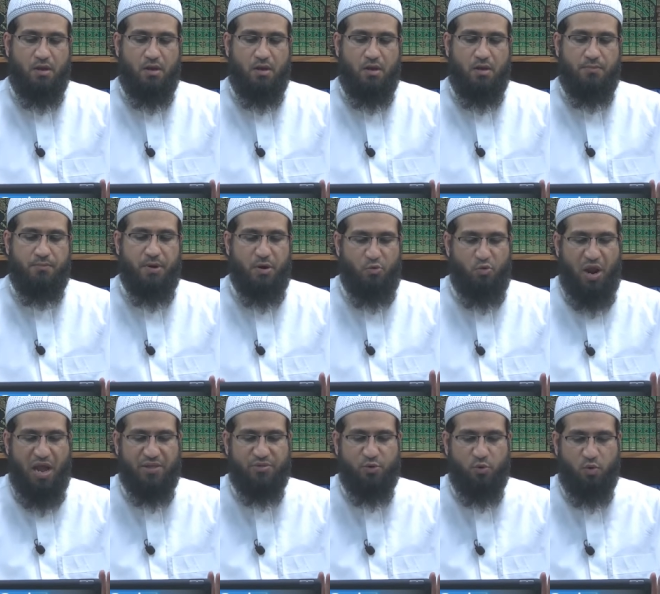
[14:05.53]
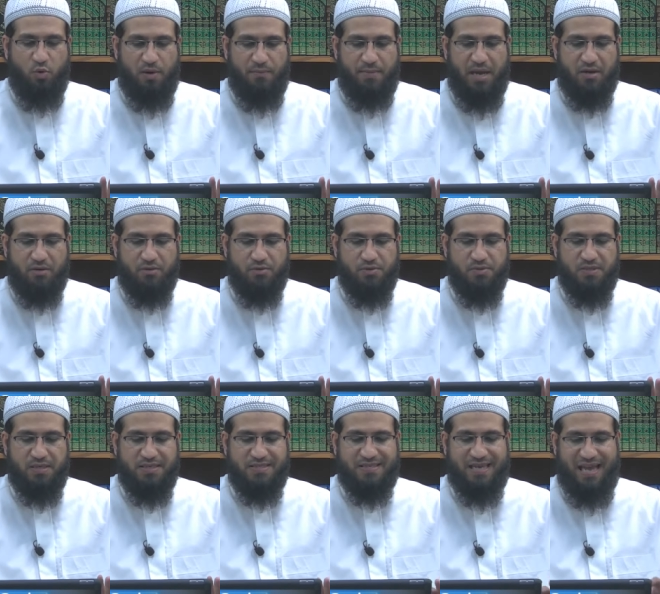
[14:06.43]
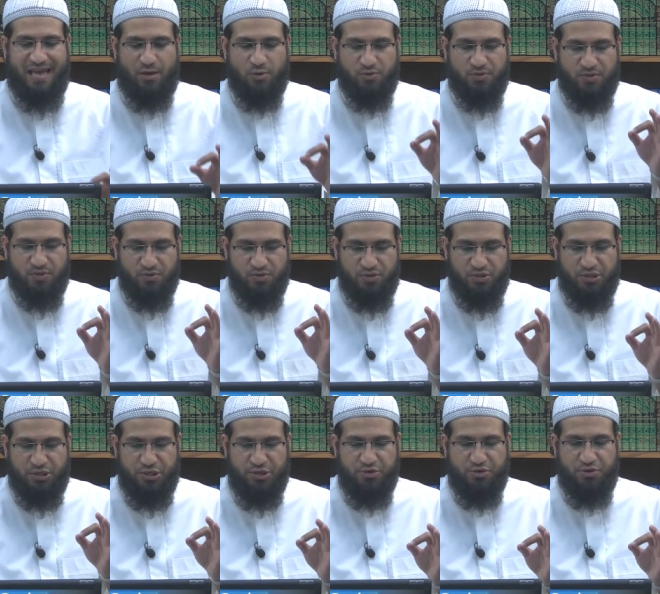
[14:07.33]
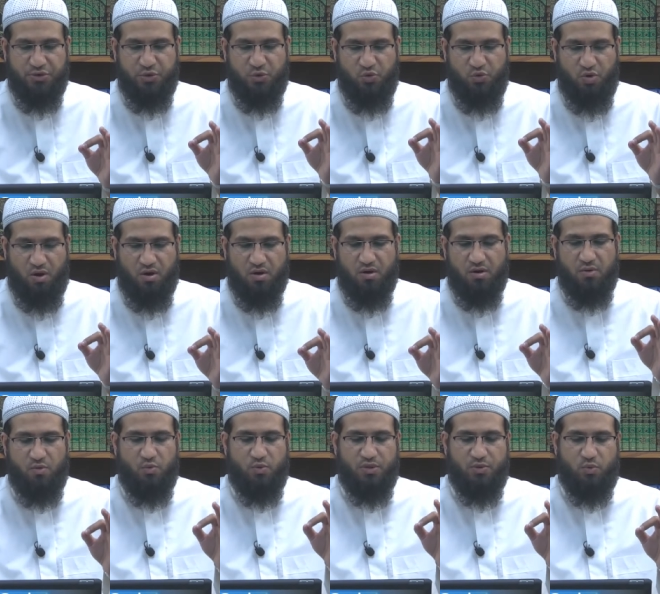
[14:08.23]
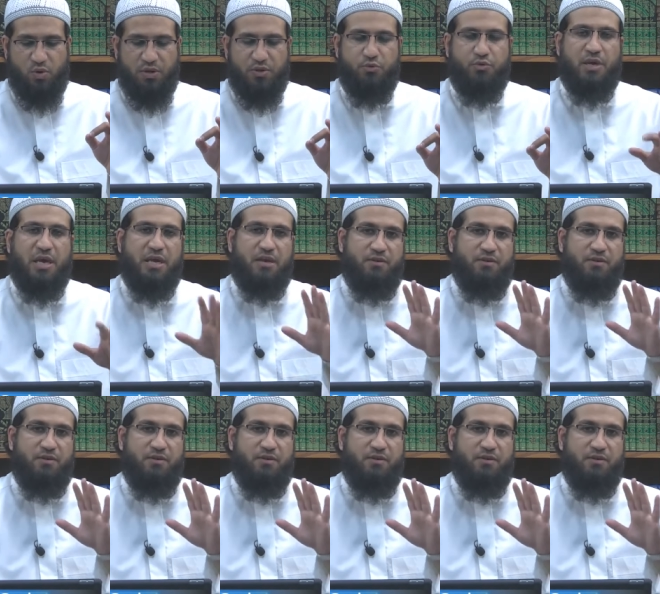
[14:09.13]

but rather what matters is how sincere you are with what you gave,